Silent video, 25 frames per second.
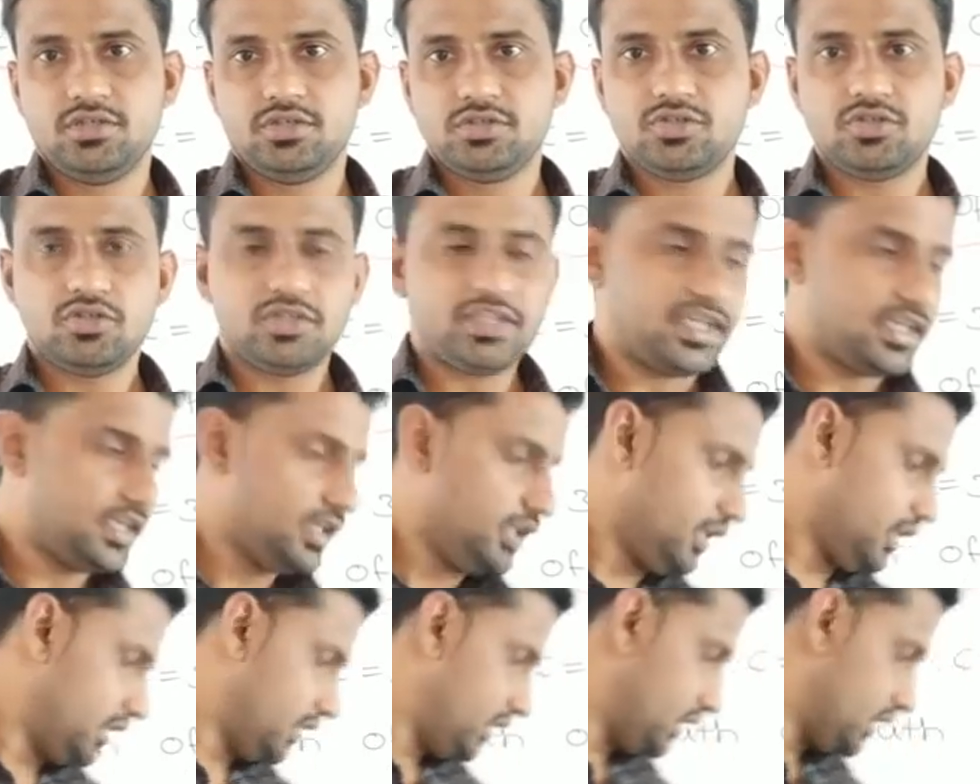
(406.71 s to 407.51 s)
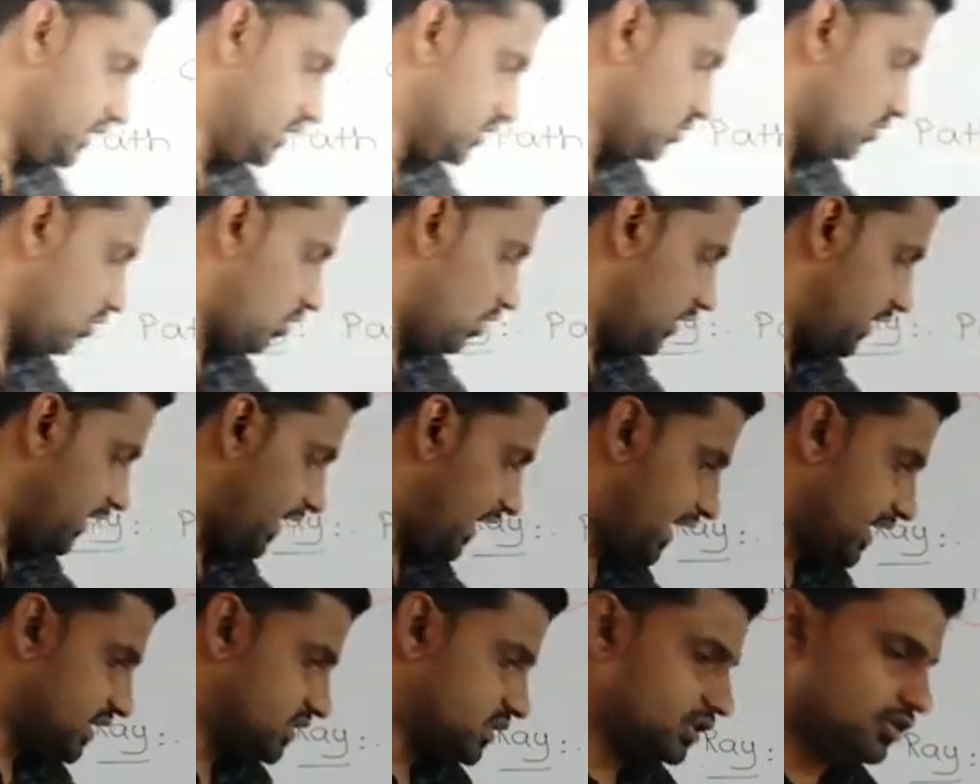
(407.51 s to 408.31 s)
So that it is called
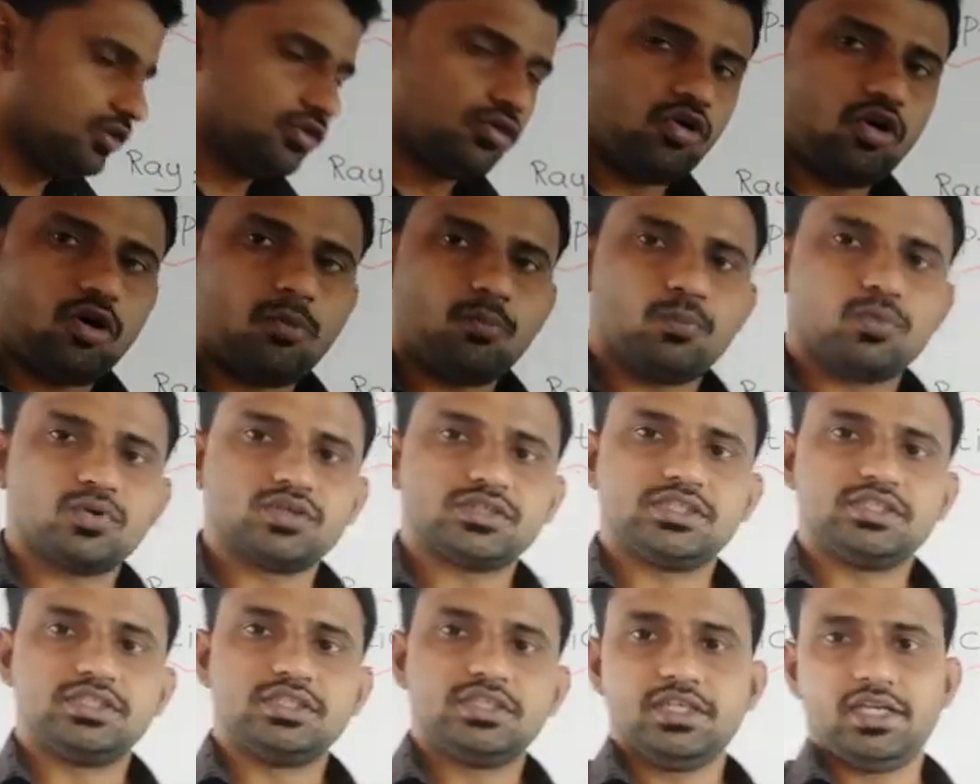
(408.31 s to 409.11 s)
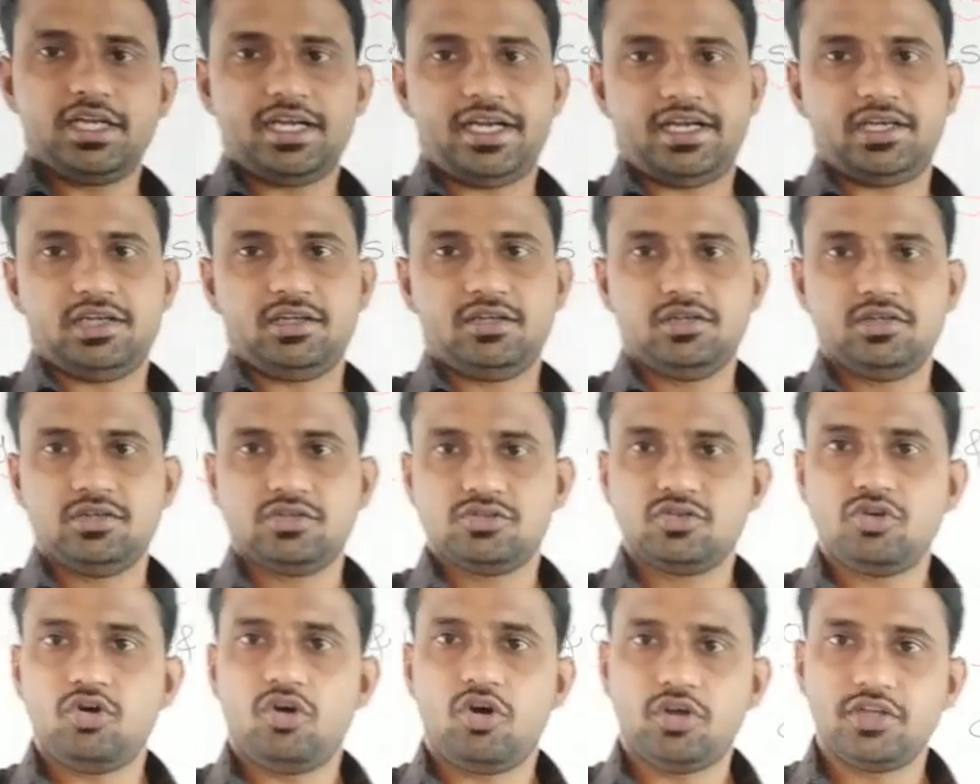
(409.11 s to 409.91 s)
as a composite
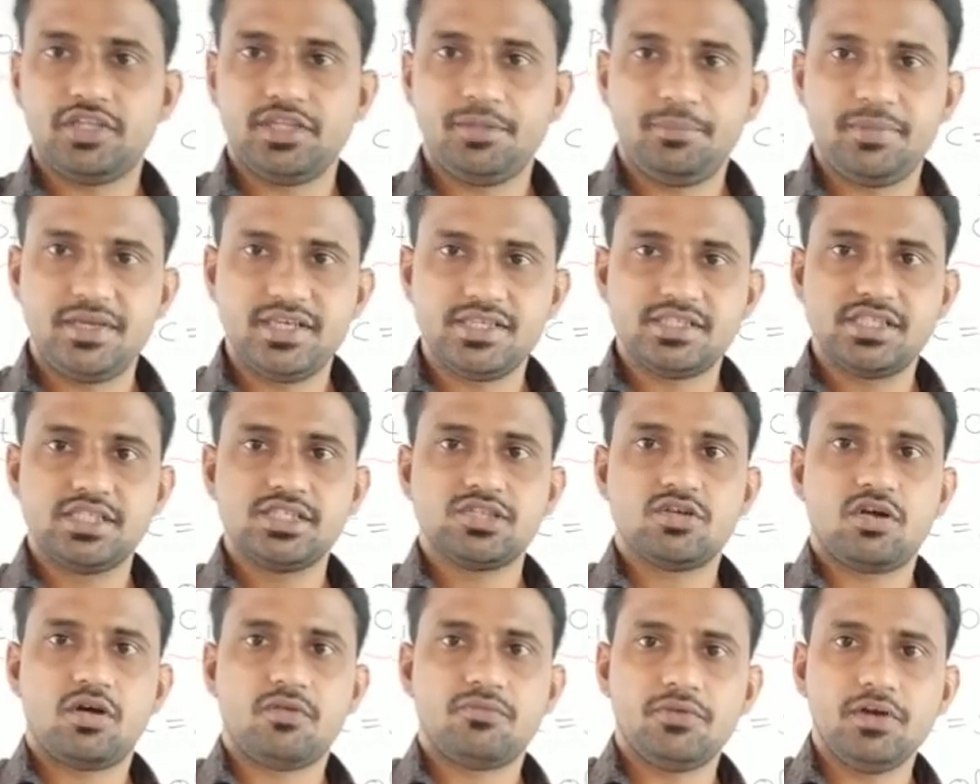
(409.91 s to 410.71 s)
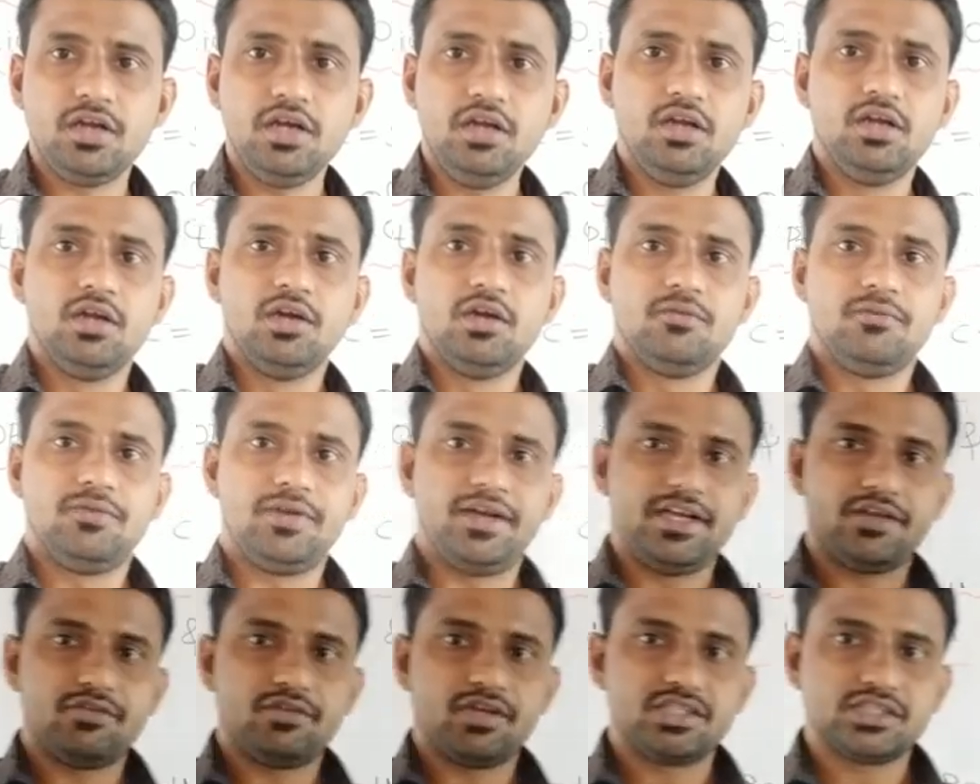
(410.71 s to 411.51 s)
light. So on the basis of a
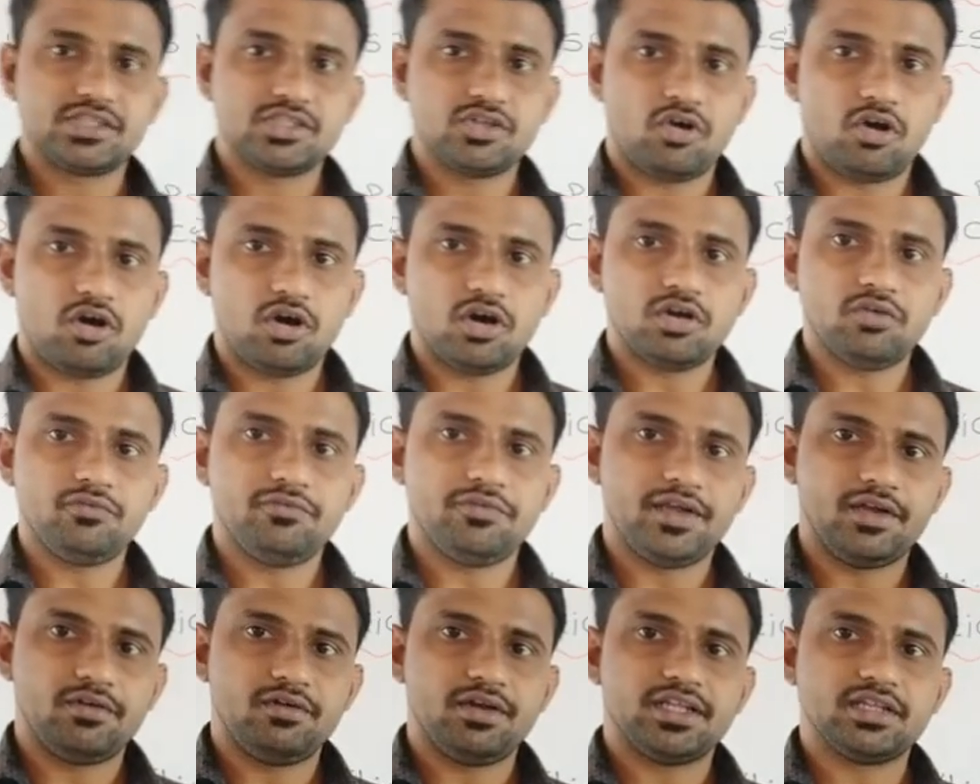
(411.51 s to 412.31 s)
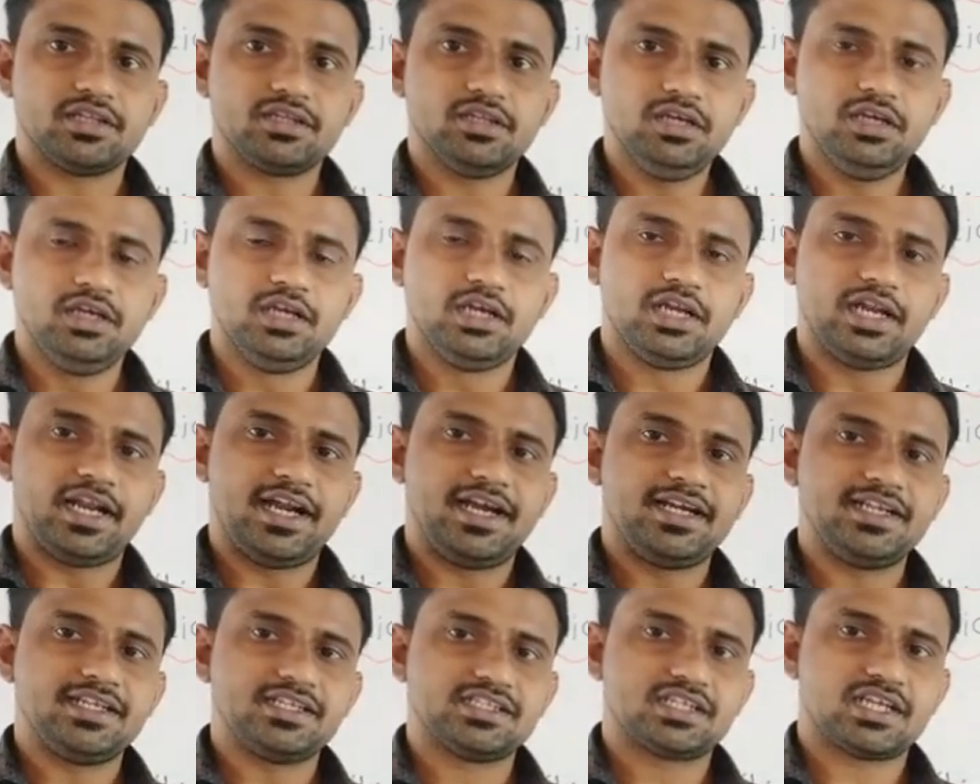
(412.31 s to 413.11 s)
frequency or wavelength,
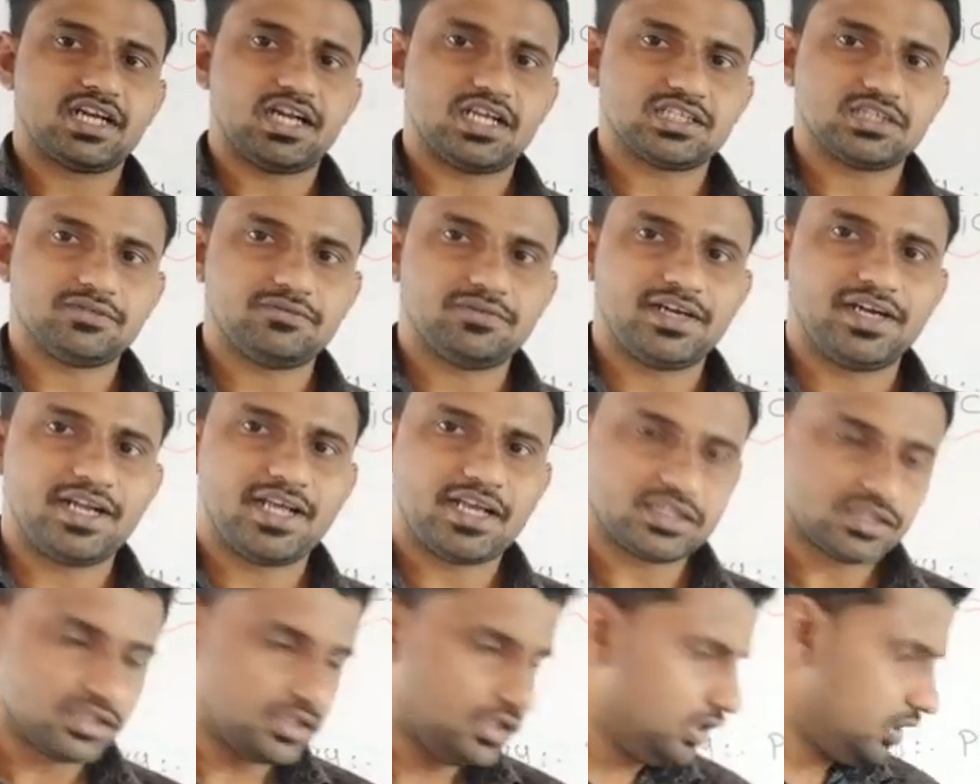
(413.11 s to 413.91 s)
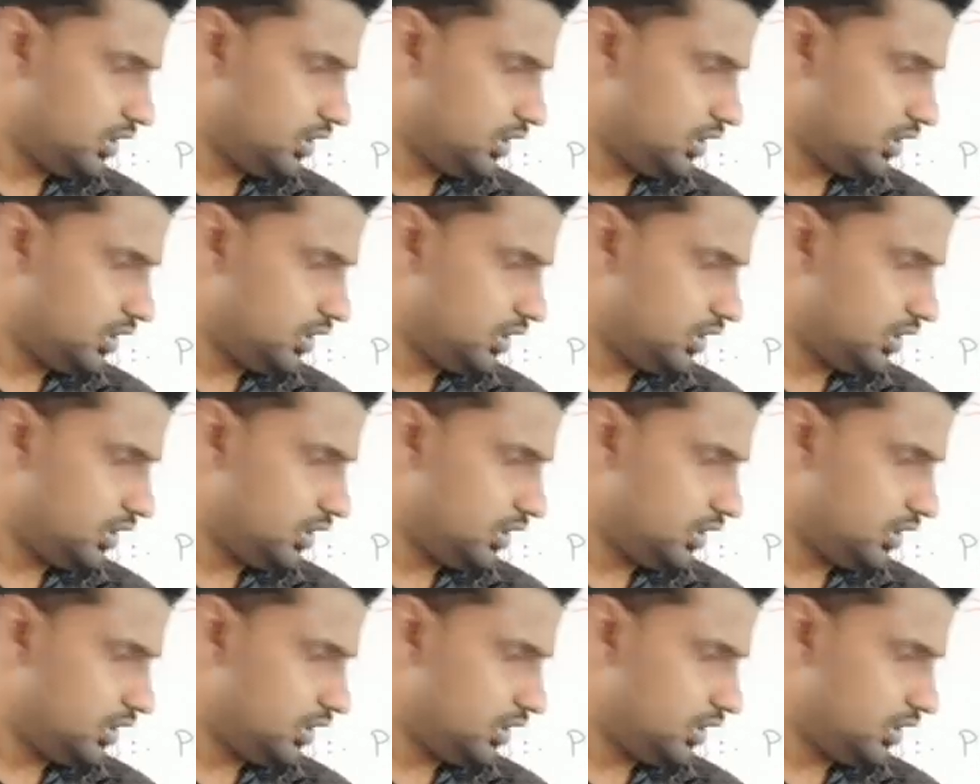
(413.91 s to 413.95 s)
light is classified as